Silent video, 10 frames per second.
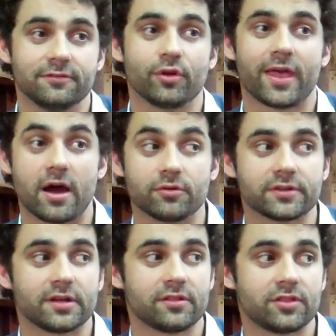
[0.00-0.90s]
live without.
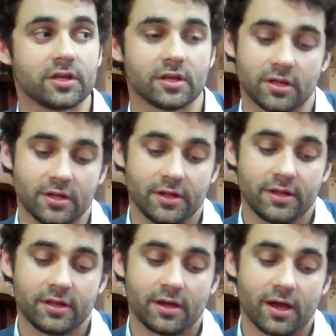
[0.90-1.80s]
And I think
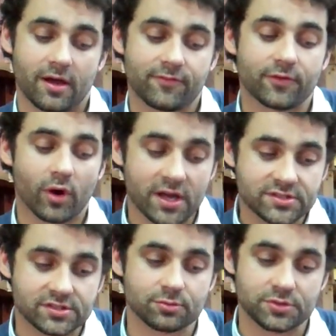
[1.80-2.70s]
for
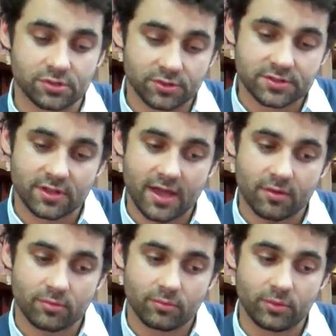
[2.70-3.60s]
us, as a result of
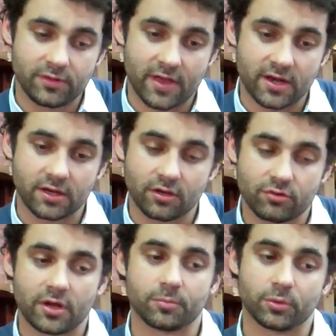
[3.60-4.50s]
that, we've had an
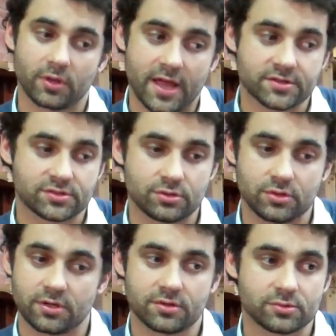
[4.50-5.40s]
incredible last 2
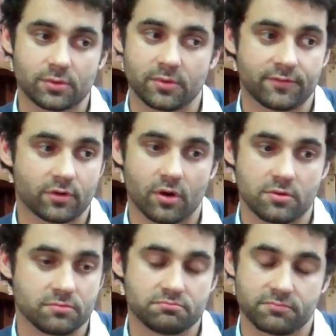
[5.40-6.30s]
years where we've
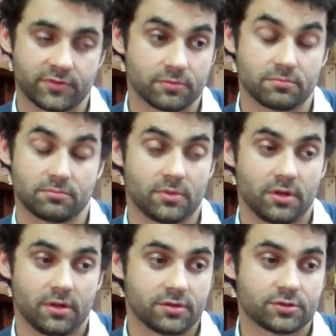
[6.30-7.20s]
grown from
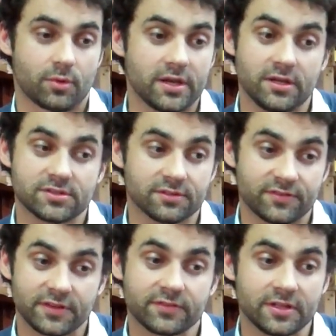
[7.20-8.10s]
20 to
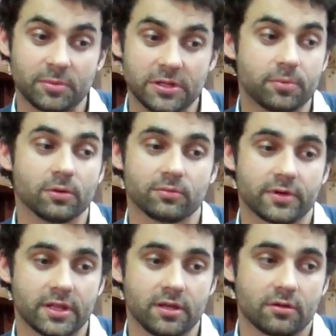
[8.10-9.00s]
50 people,
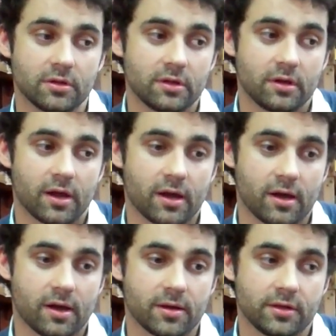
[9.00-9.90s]
really,
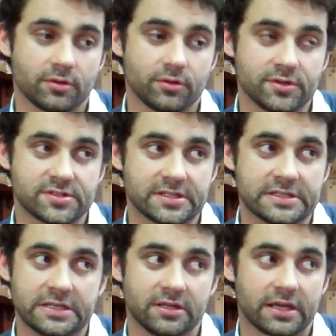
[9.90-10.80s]
including
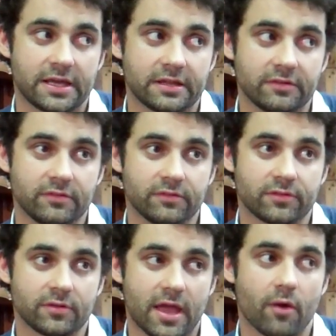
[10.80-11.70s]
Sydney. And
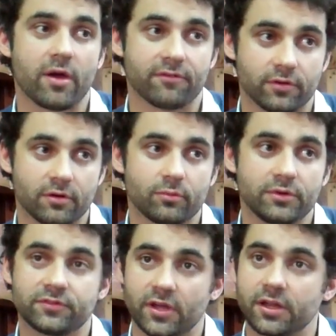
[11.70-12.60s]
however,
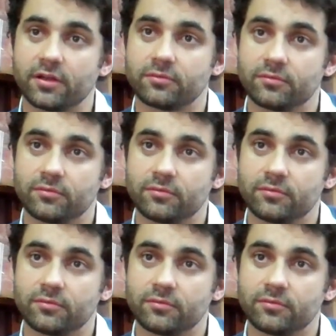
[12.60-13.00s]
we've done it